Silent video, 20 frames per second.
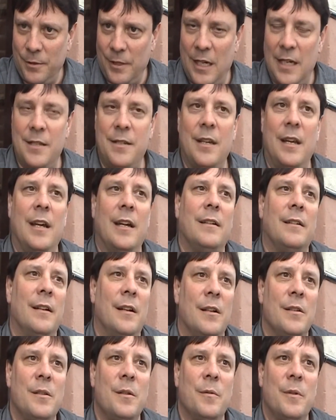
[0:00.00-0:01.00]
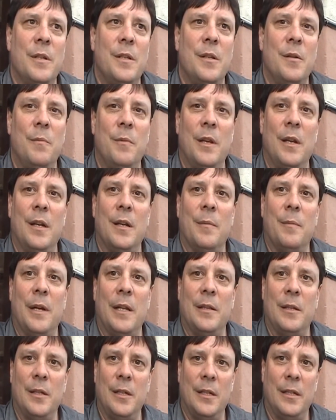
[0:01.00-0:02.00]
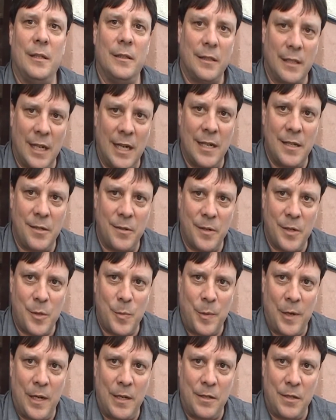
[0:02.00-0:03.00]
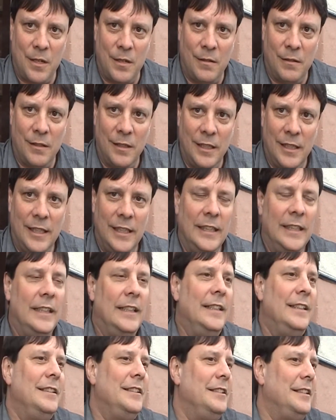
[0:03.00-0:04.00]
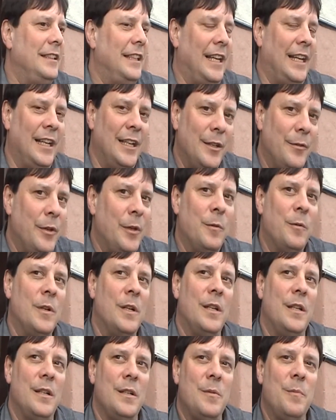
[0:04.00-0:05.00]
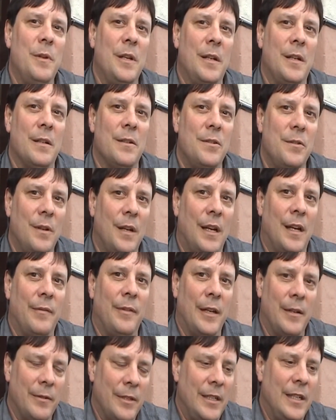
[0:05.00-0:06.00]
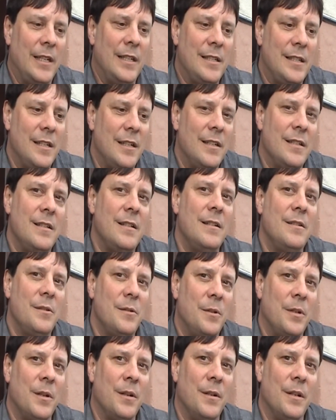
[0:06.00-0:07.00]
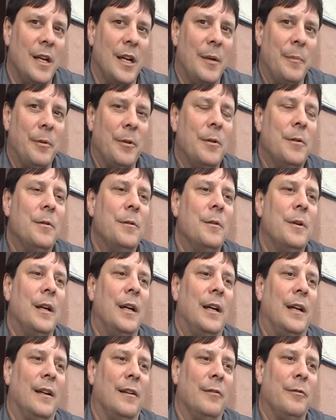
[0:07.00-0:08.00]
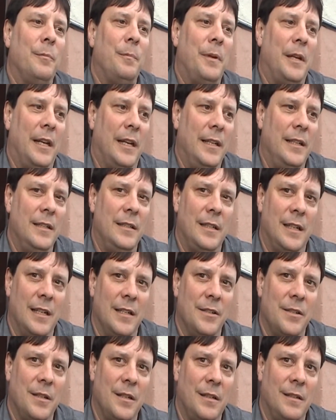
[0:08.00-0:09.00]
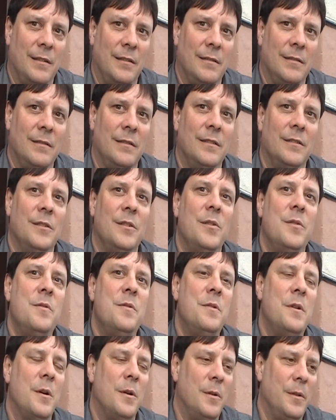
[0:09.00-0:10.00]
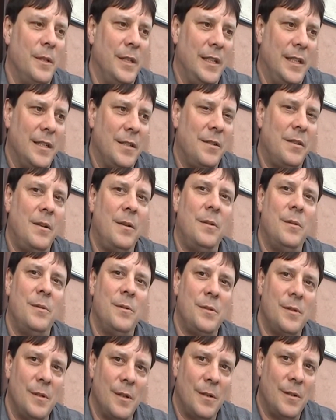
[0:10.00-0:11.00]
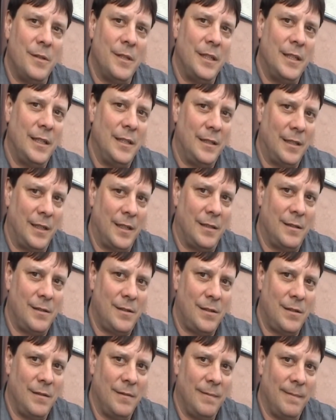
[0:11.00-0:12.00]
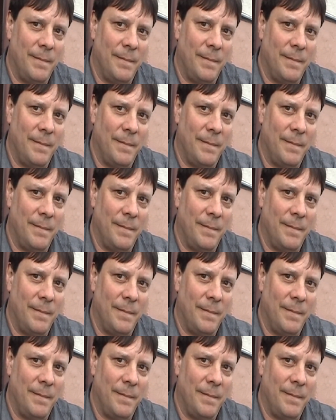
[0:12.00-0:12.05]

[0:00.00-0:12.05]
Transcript: project. I also went to the meeting about the Kaiser expansion. Mm-hmm. Every one of these meetings, you have everyday citizens who turn up, who have paid attention, know the issues, know the details.